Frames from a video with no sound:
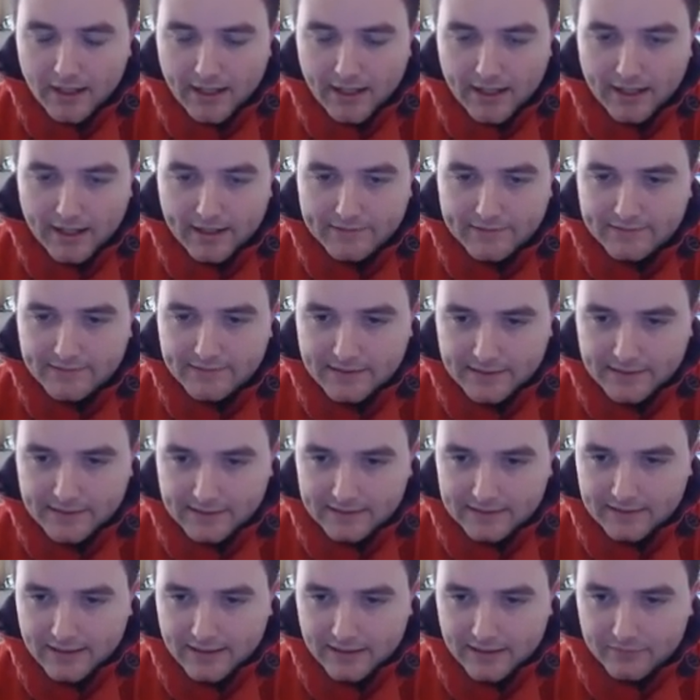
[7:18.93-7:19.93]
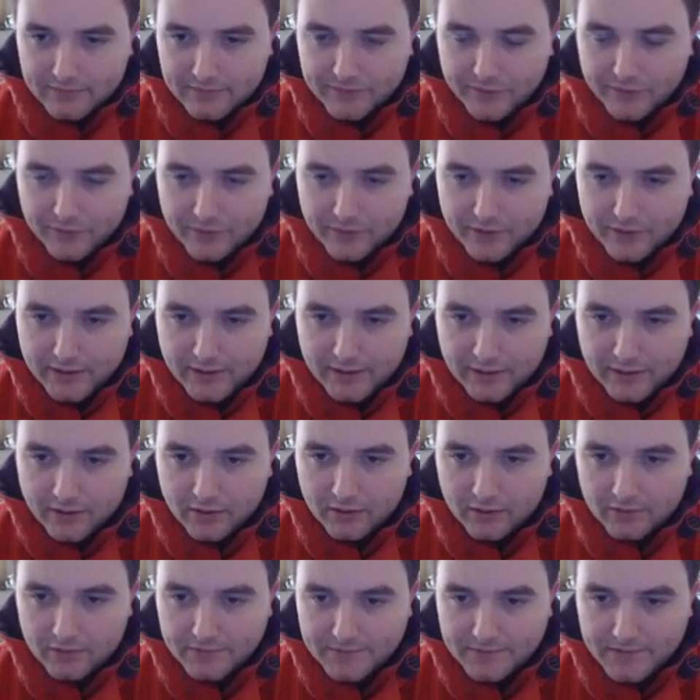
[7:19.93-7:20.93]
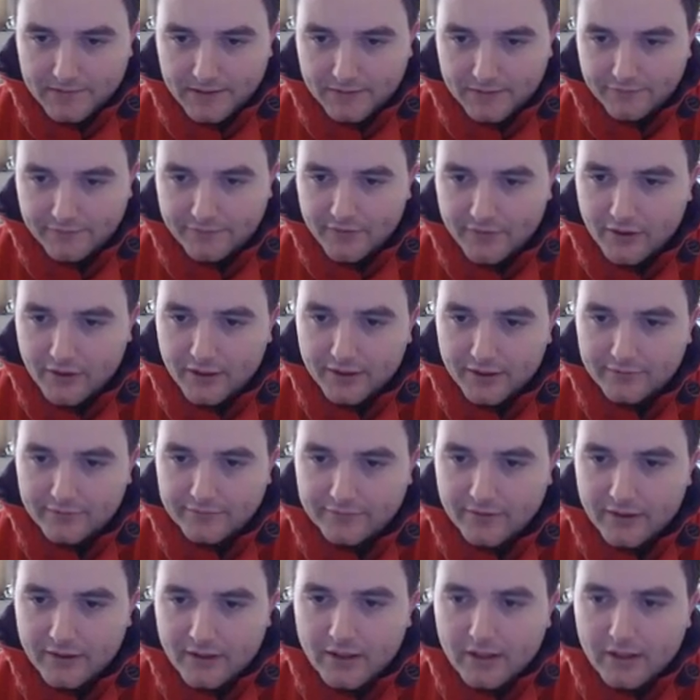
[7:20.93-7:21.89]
And he now took here on d five.